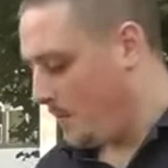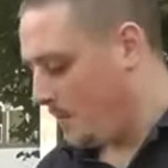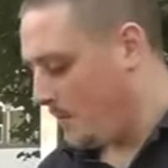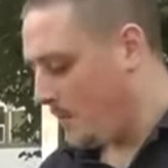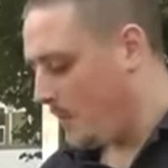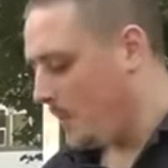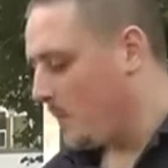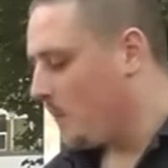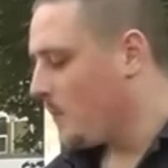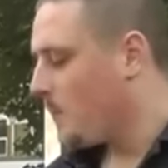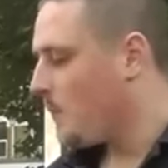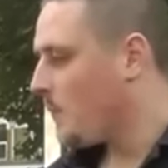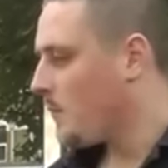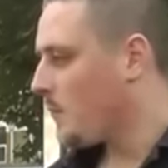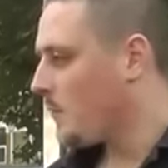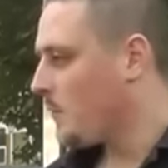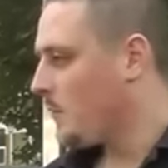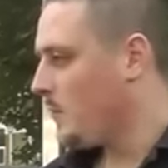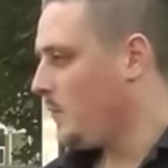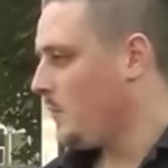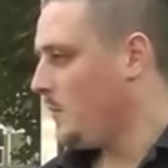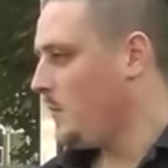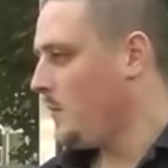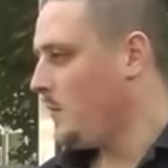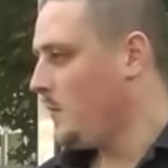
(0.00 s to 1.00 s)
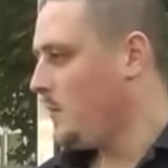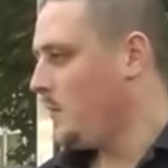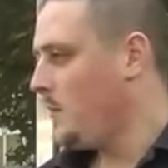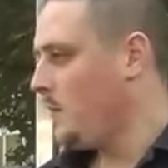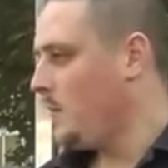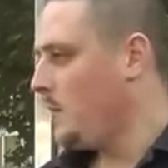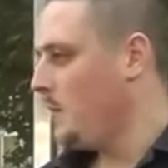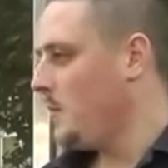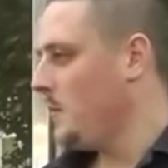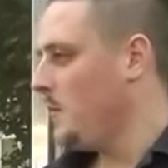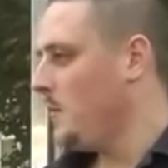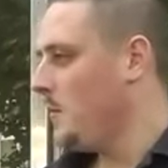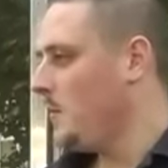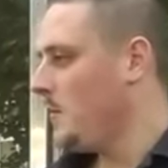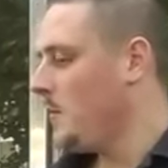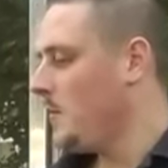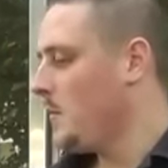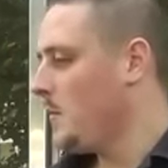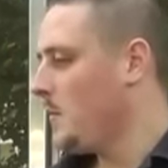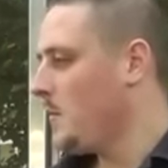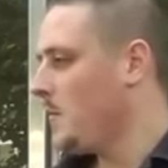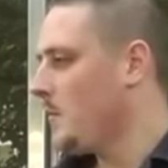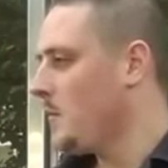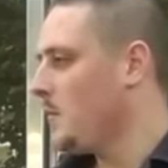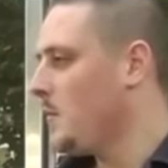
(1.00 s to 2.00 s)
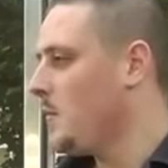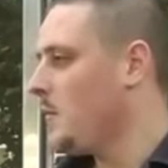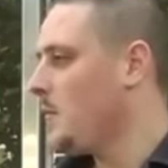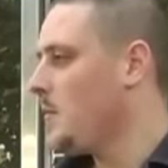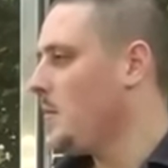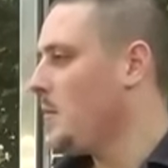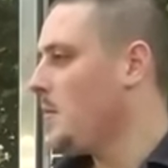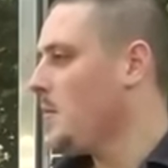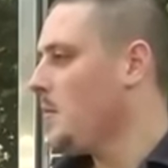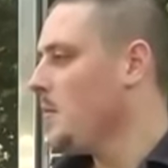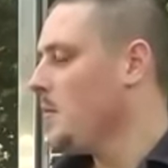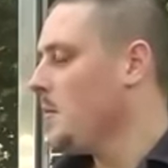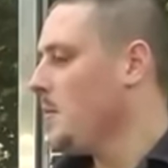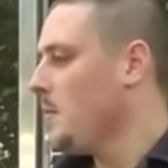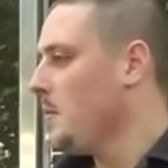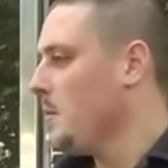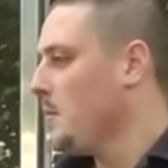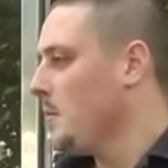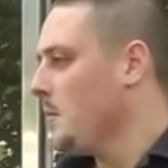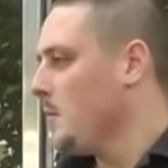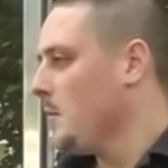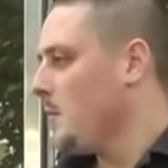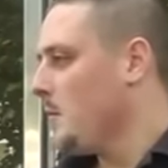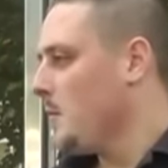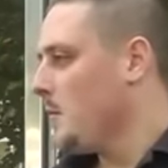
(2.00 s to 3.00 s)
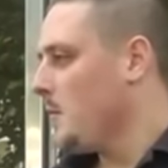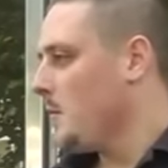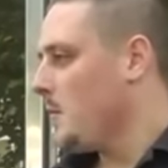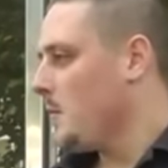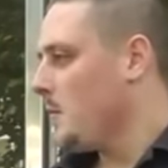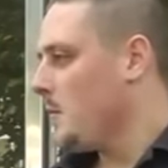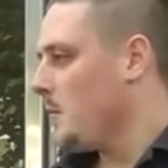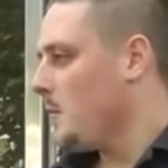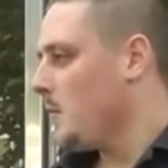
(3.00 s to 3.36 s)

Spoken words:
(not speaking)